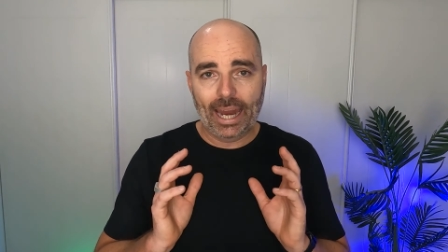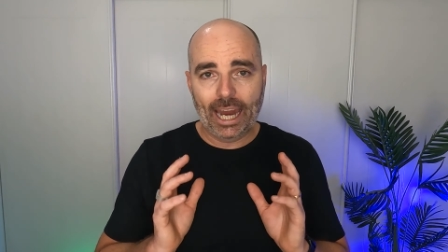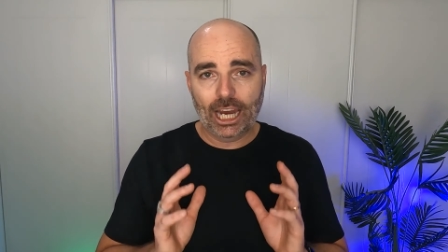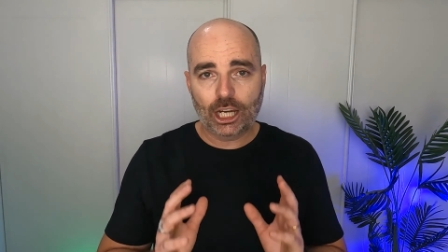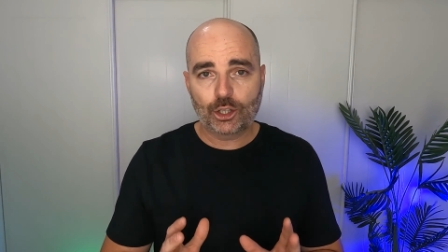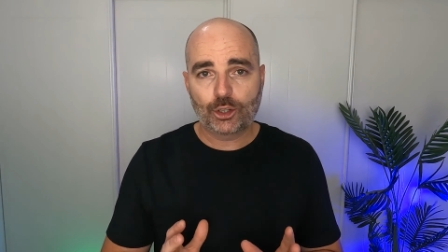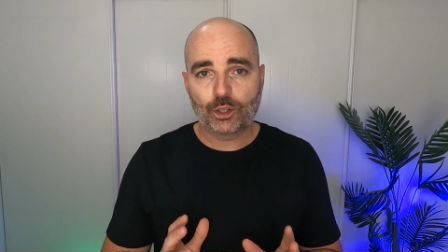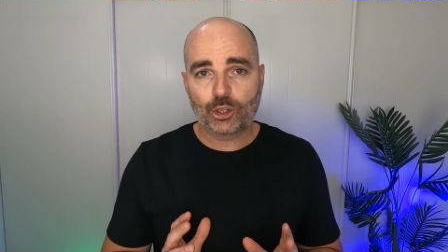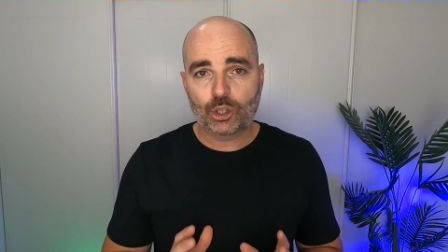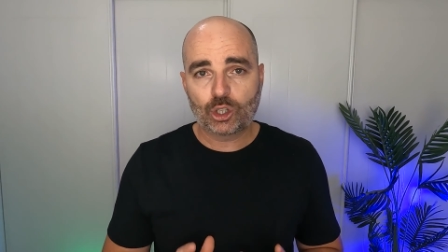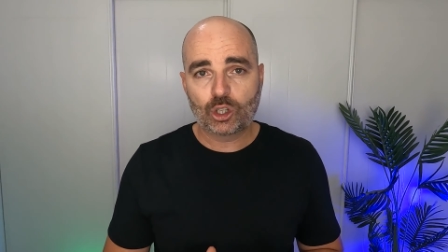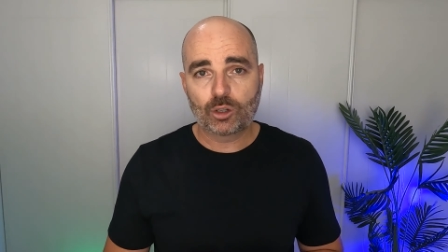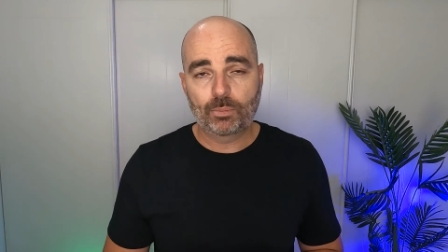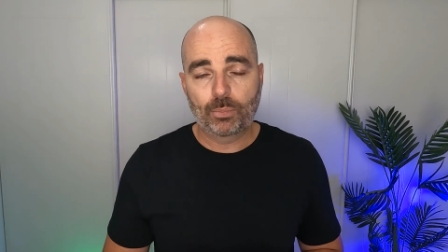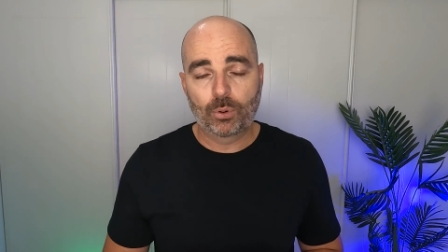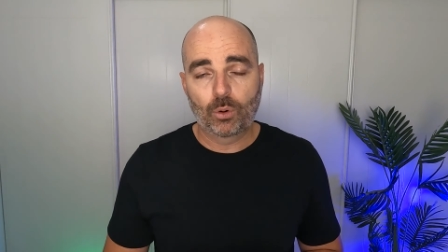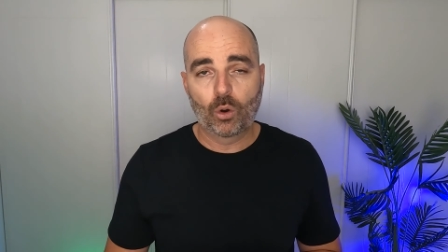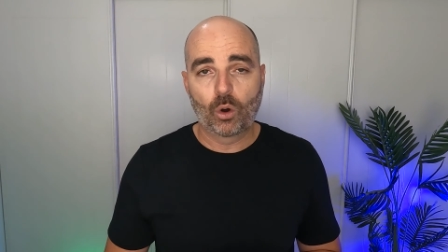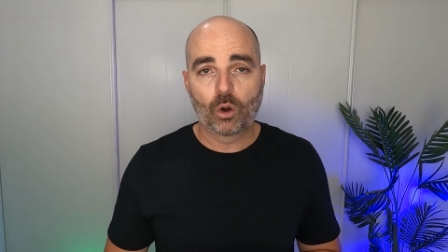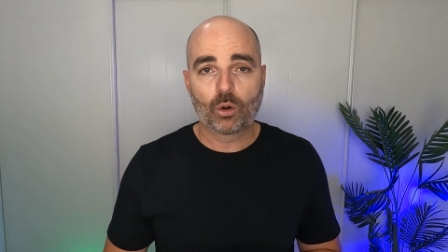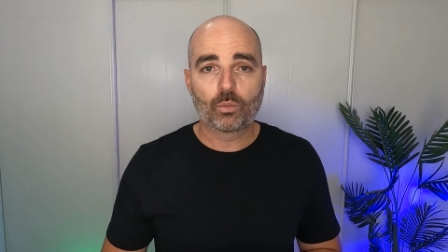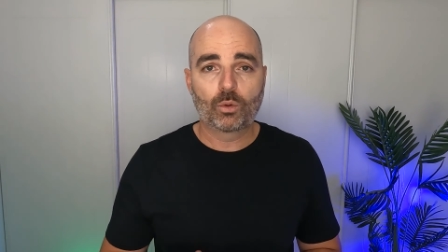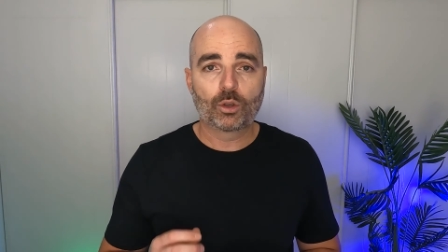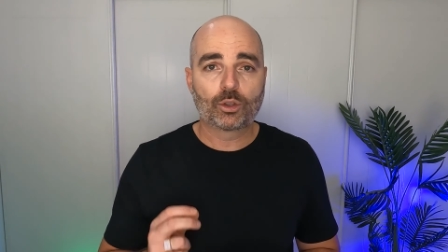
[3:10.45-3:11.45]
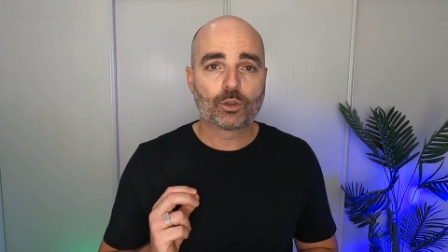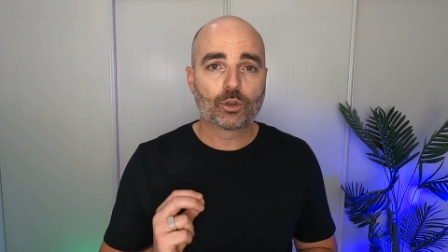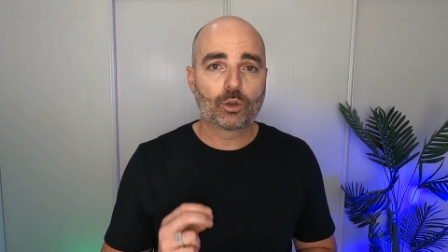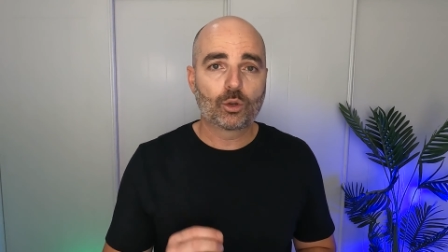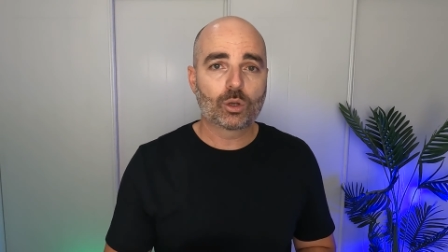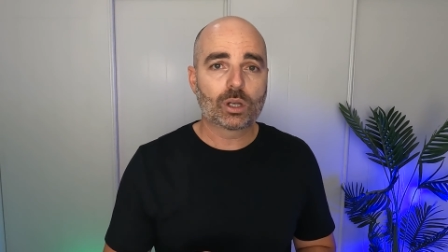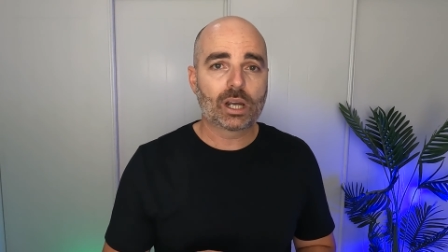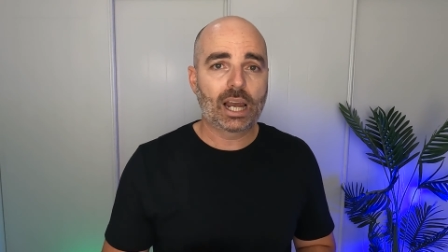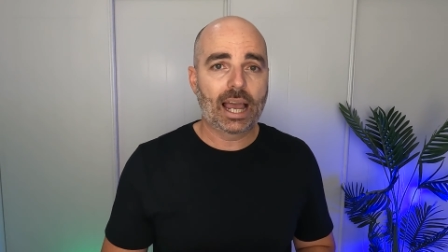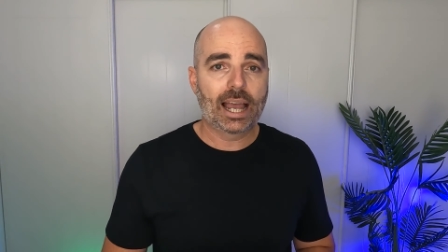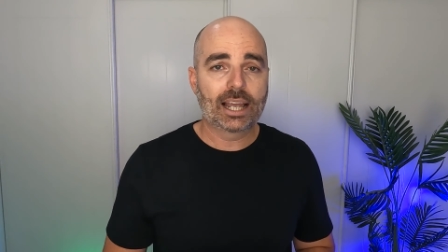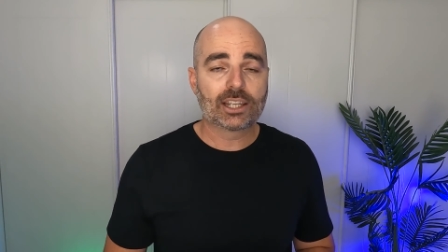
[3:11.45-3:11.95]
extra support with
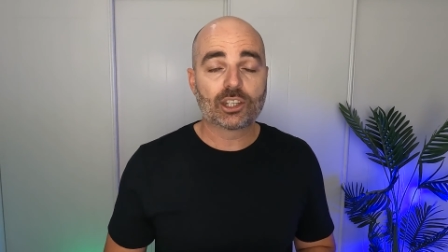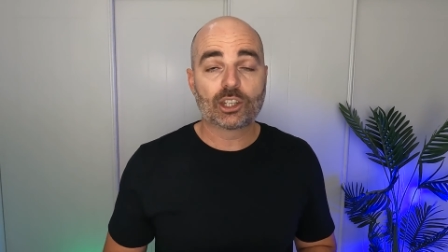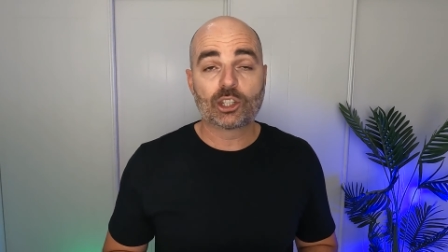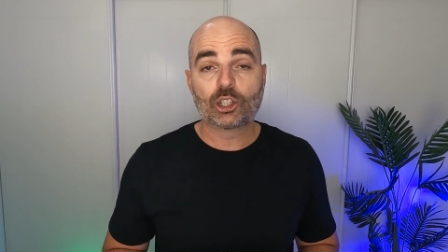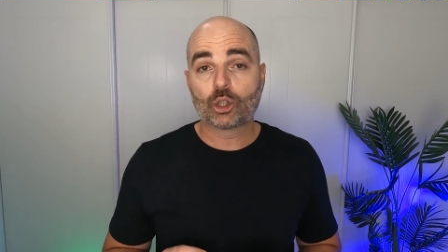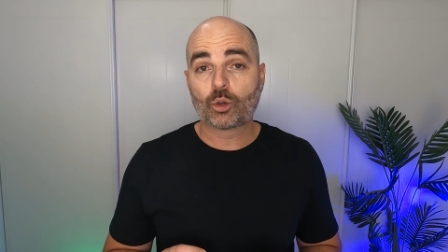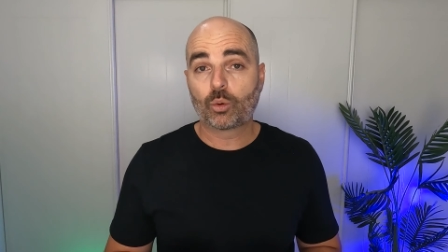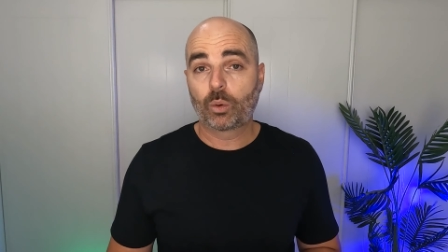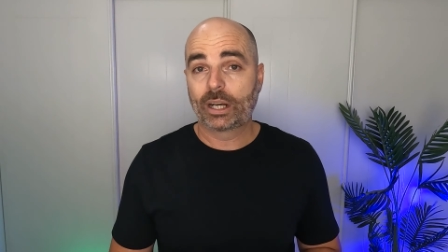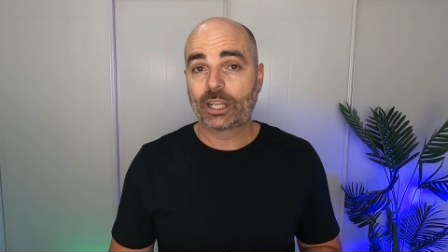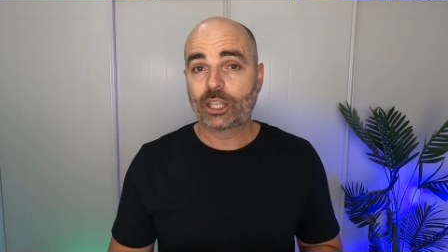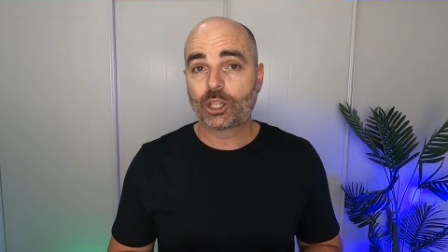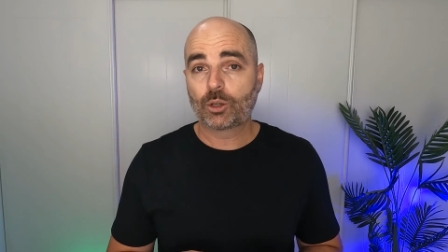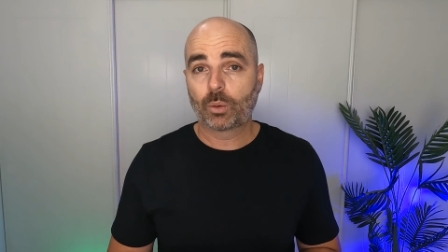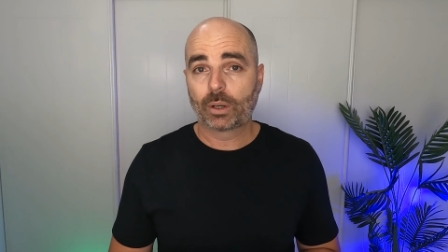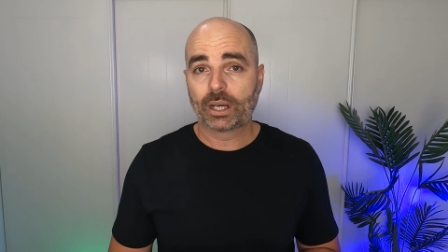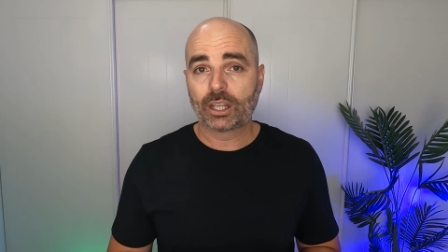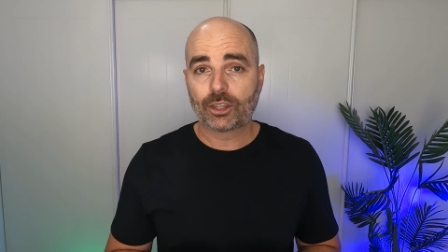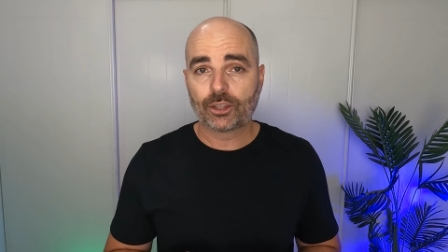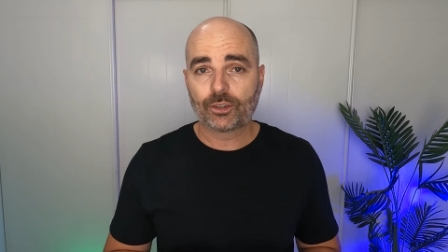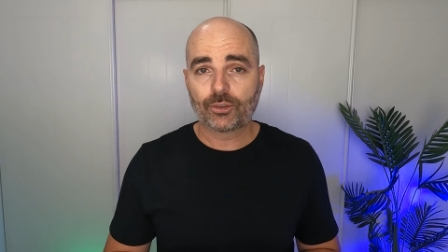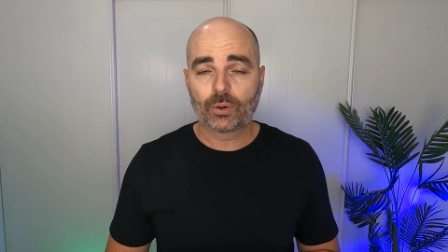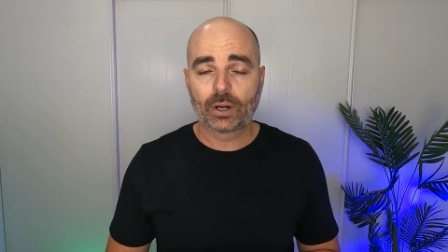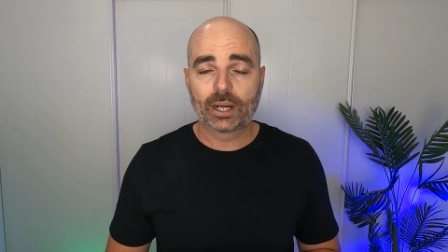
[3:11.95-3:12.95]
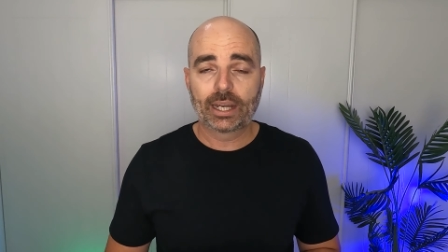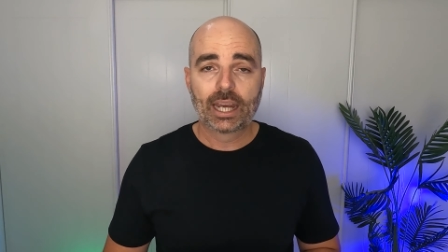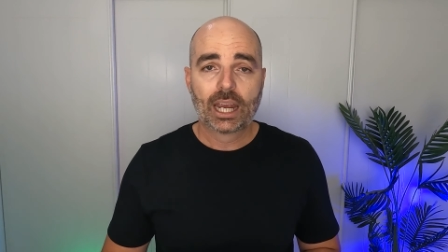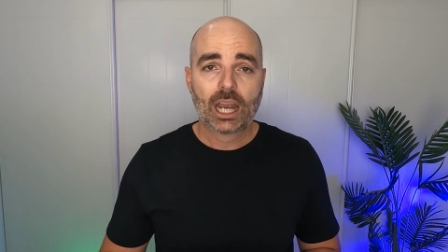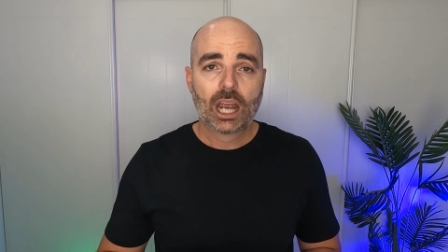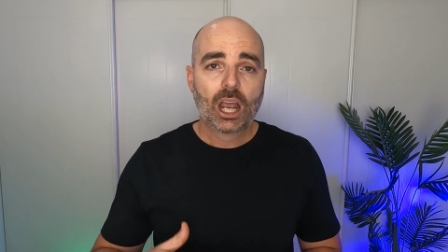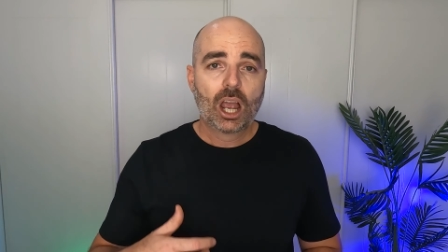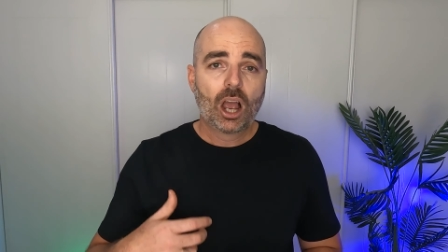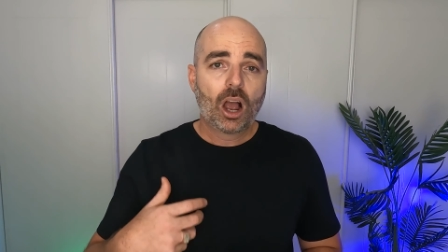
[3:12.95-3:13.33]
Google Ads in 2023,